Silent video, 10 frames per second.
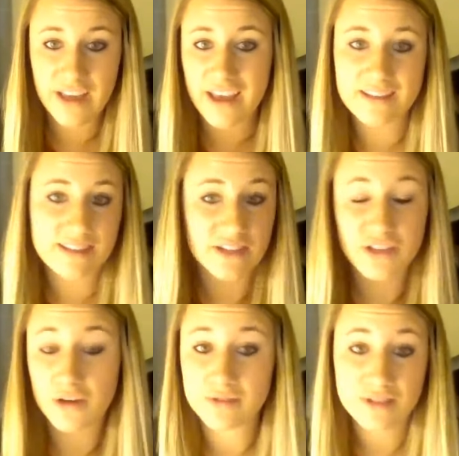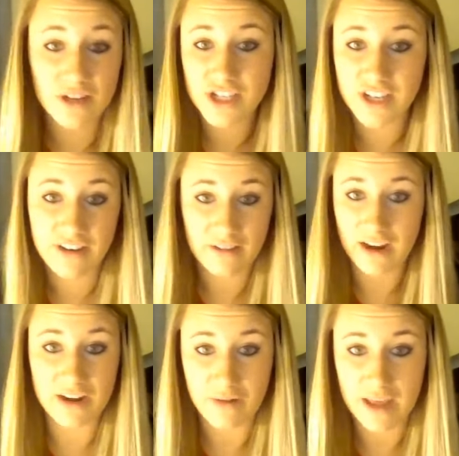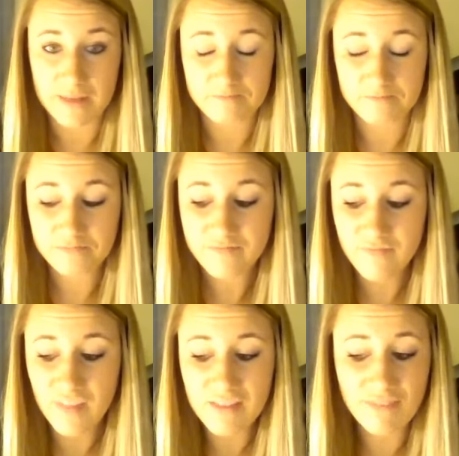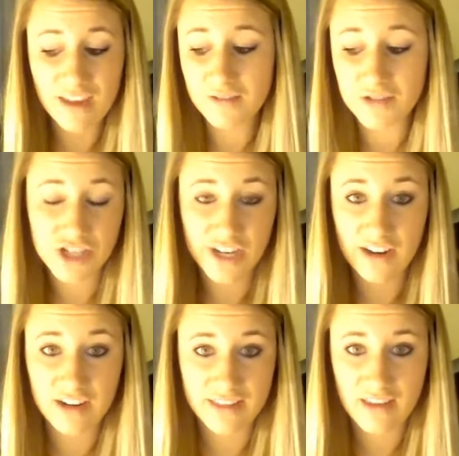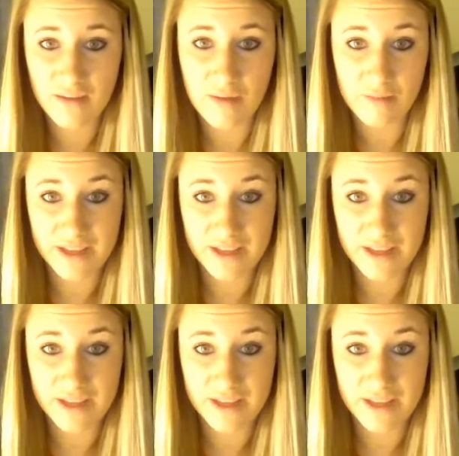is they don't start sharing right away. They don't share anything about